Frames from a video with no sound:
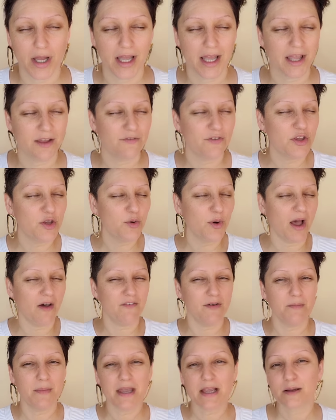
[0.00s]
If you have
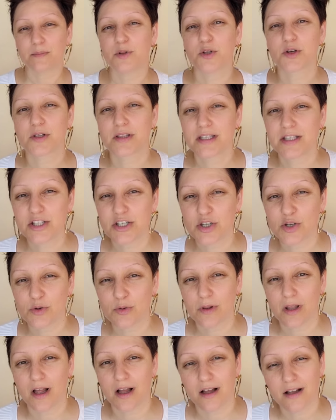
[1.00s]
a makeup look that you
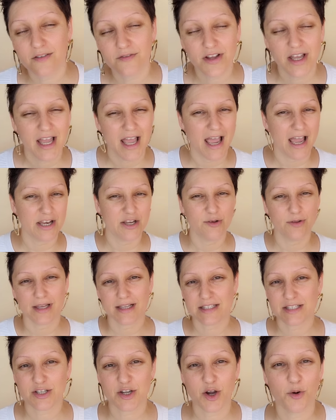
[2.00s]
love and you
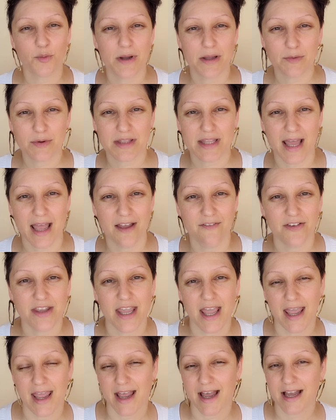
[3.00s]
like to go in with a heavy
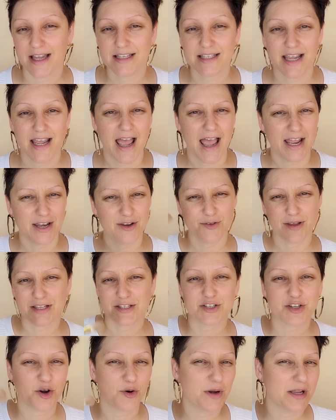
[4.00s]
hand and you like
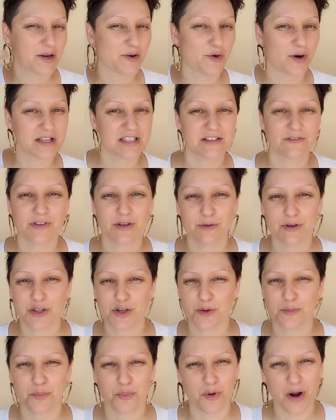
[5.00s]
to go in aggressively with
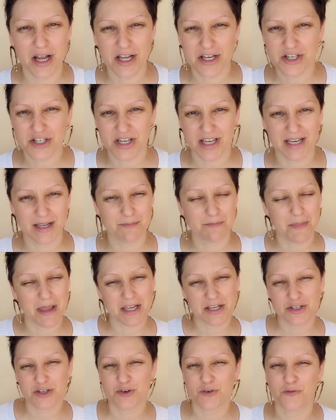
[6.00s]
your brush and it
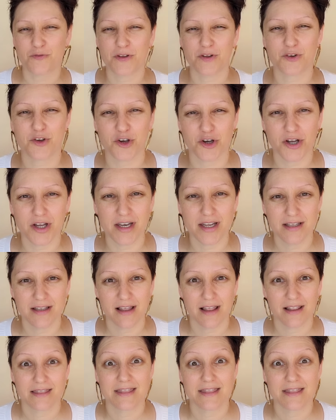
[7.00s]
makes you feel good,